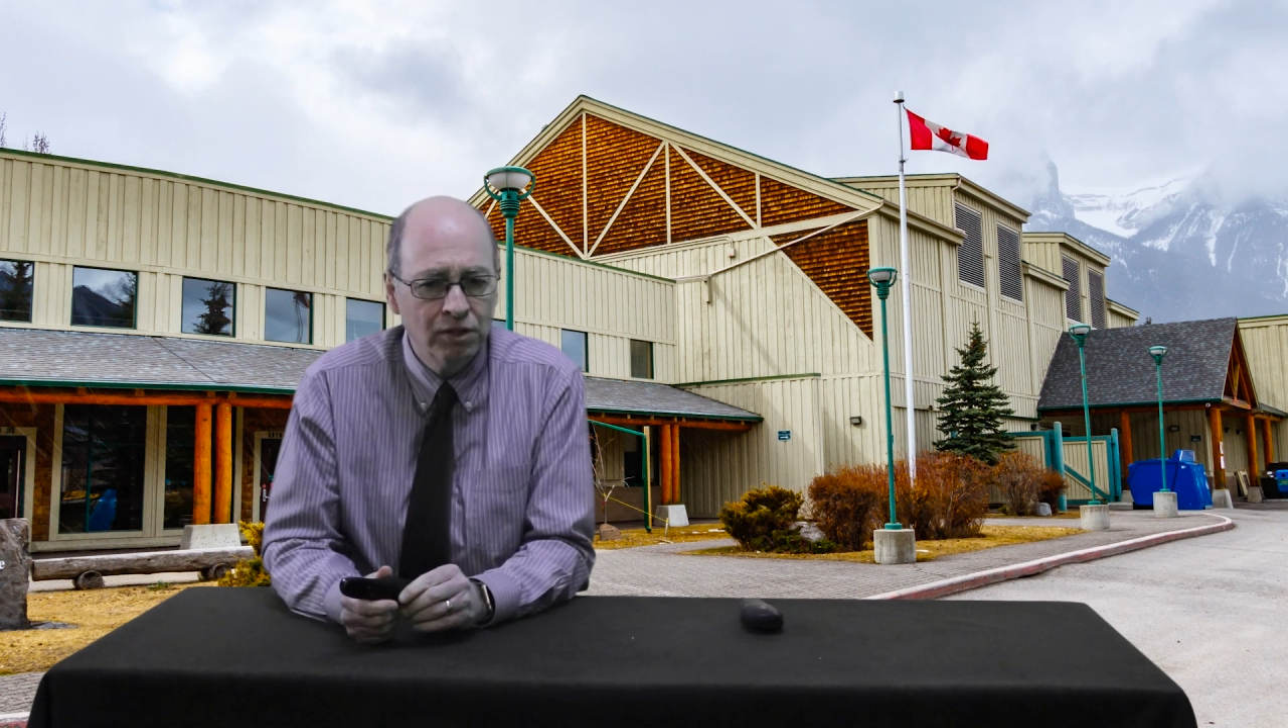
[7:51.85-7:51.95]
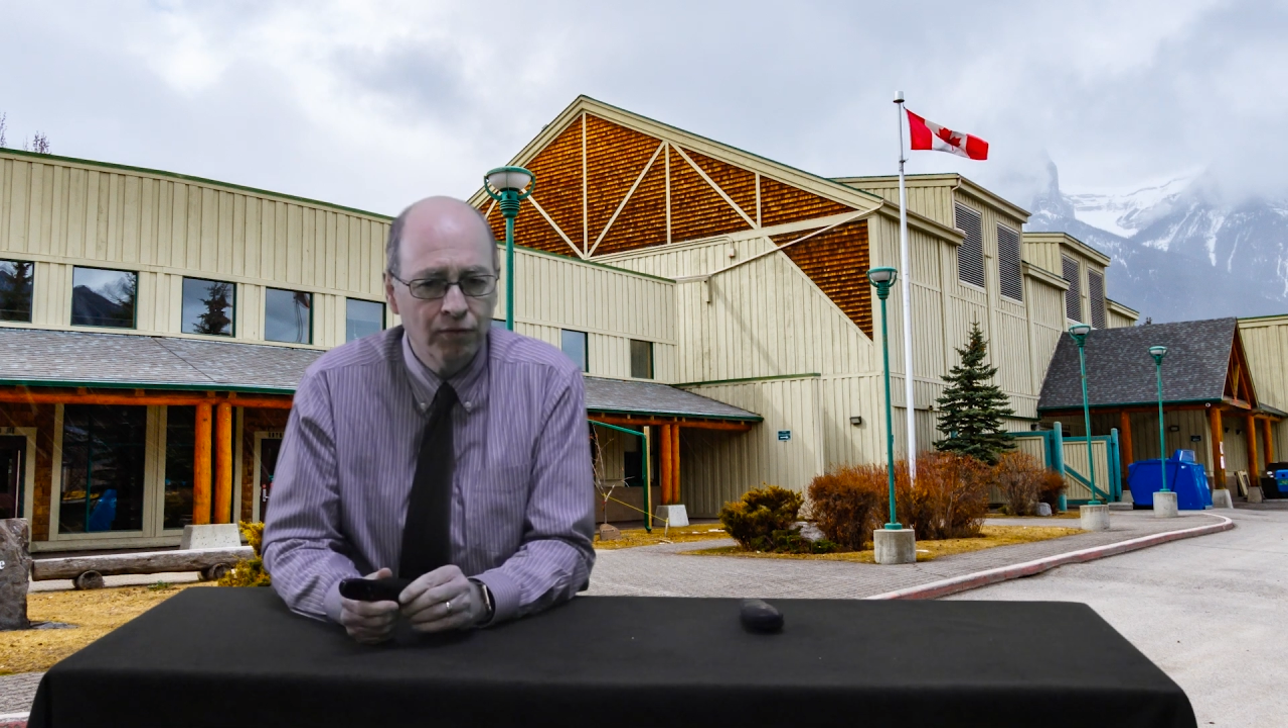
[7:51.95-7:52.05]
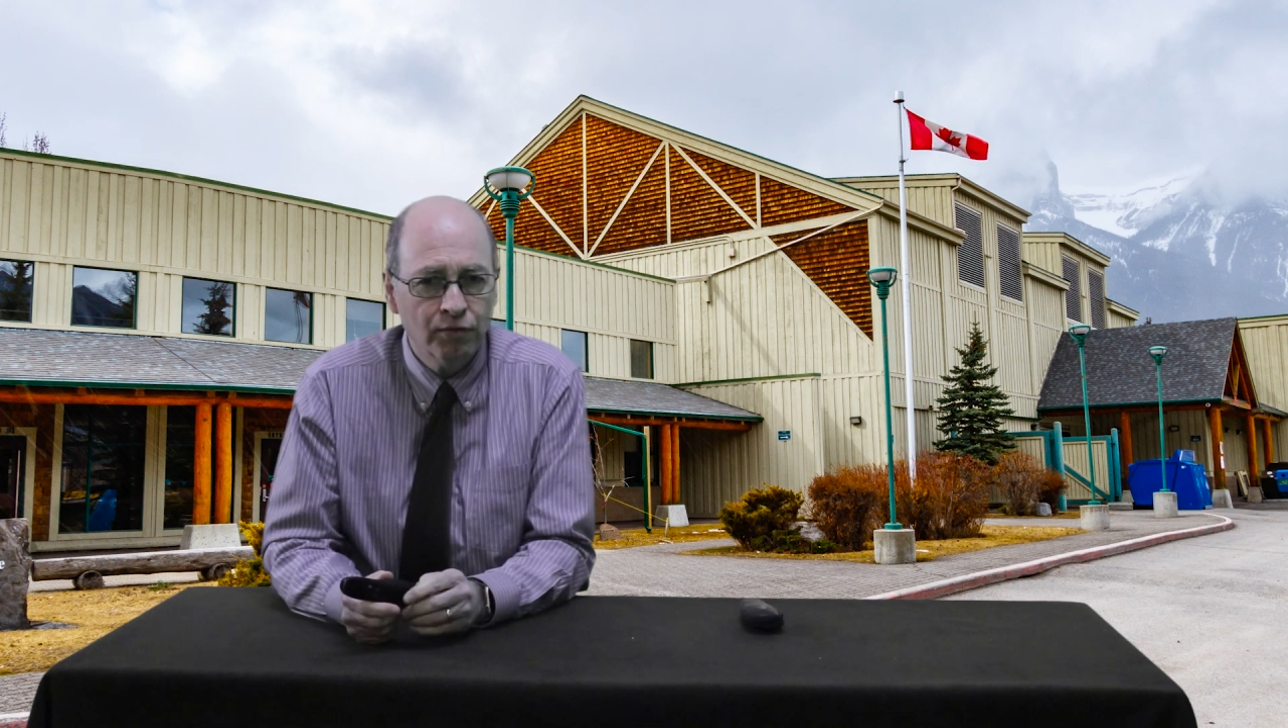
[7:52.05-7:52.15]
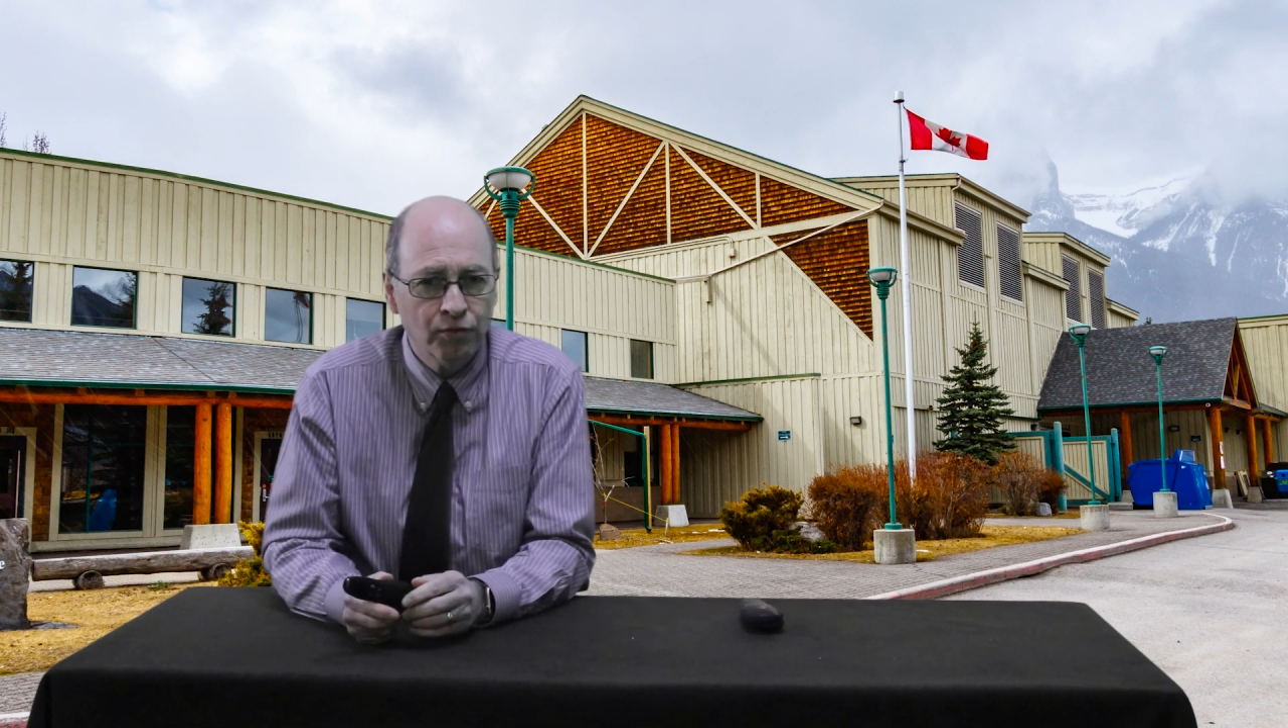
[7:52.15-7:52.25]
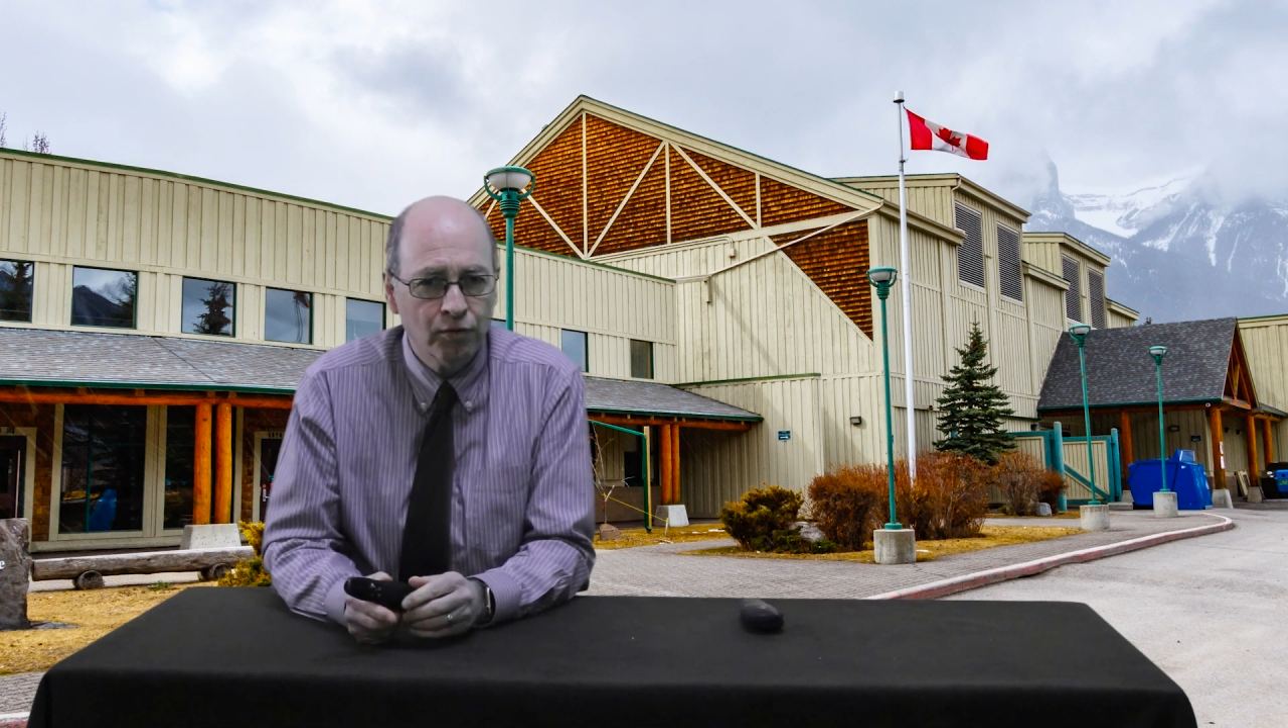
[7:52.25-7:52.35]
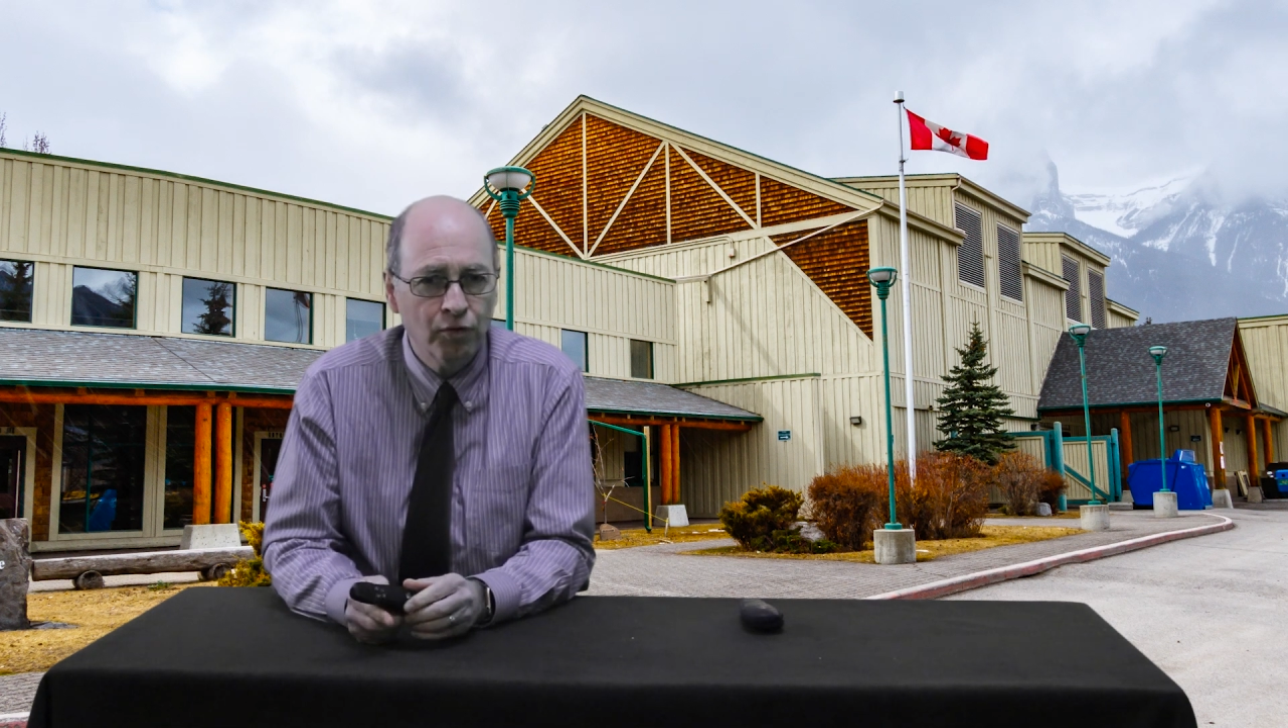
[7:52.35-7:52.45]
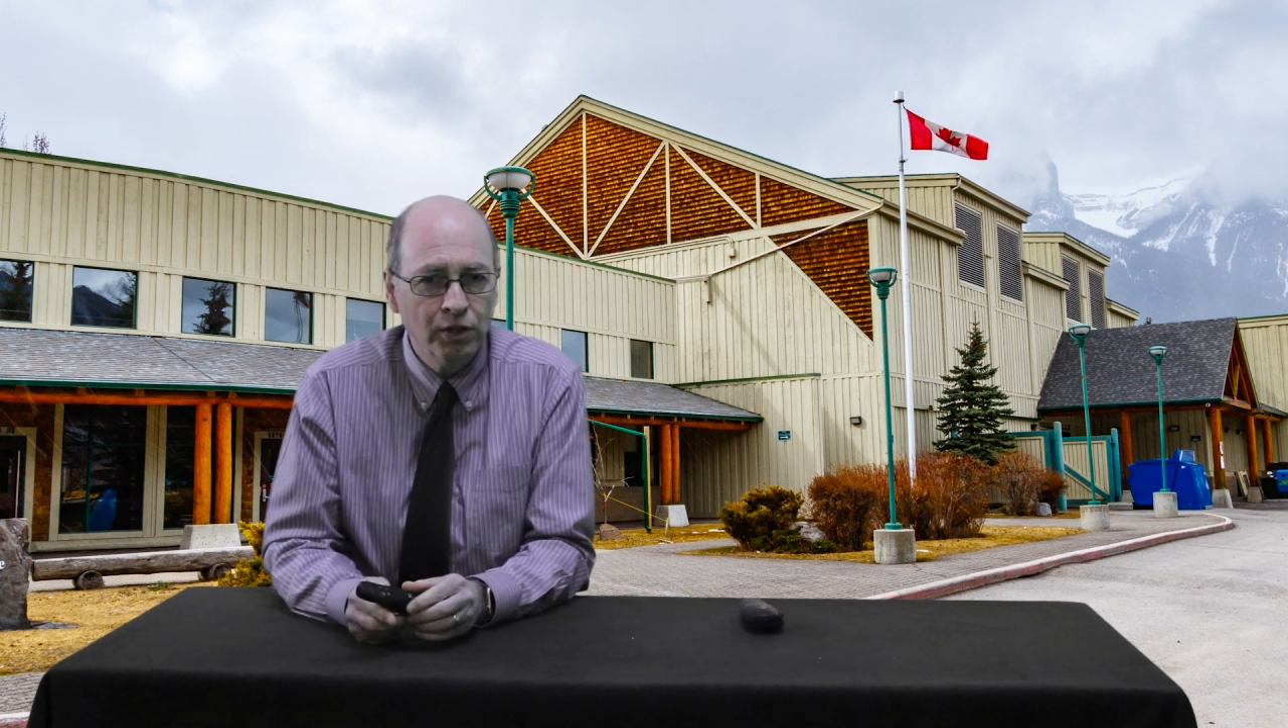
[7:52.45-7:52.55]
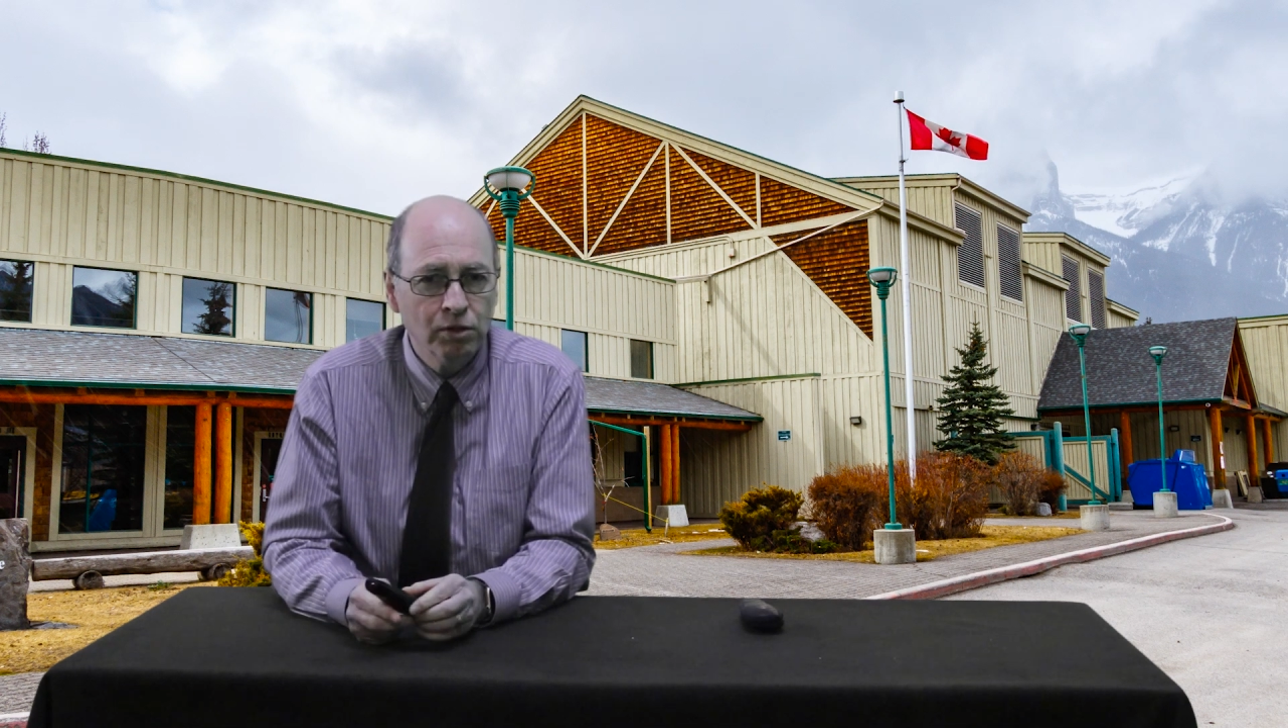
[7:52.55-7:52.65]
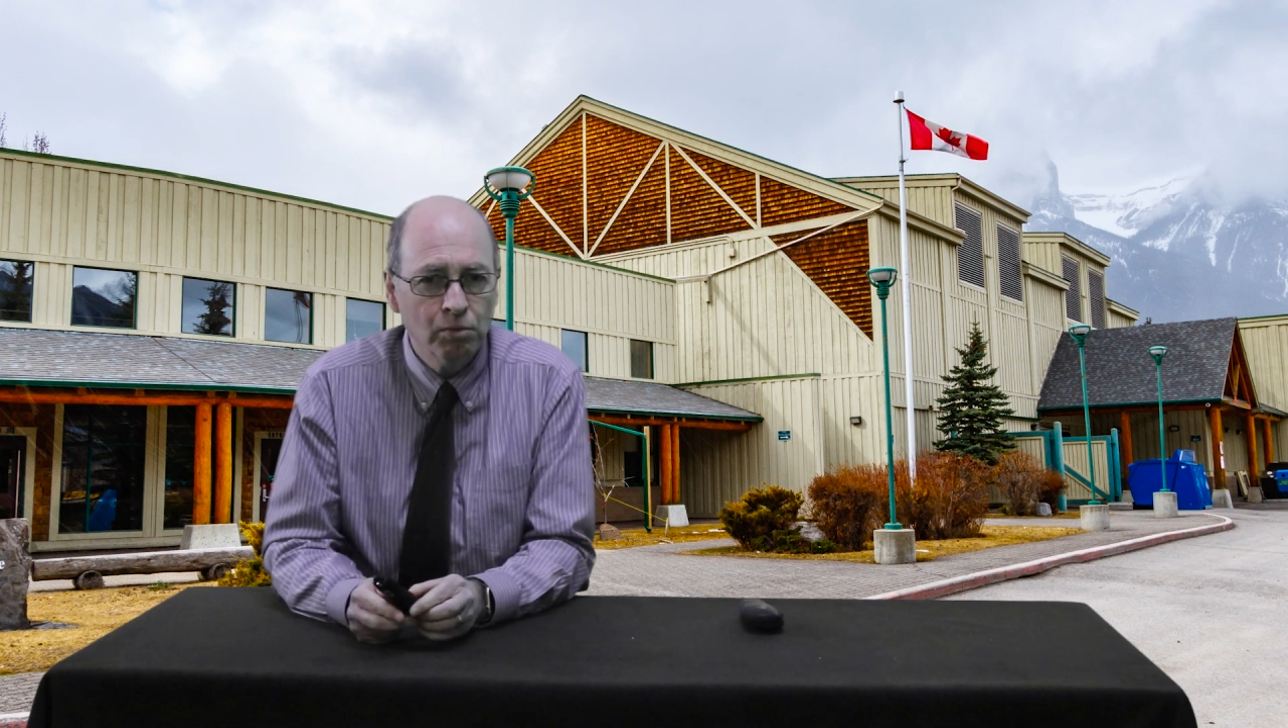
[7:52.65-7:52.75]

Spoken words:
different for French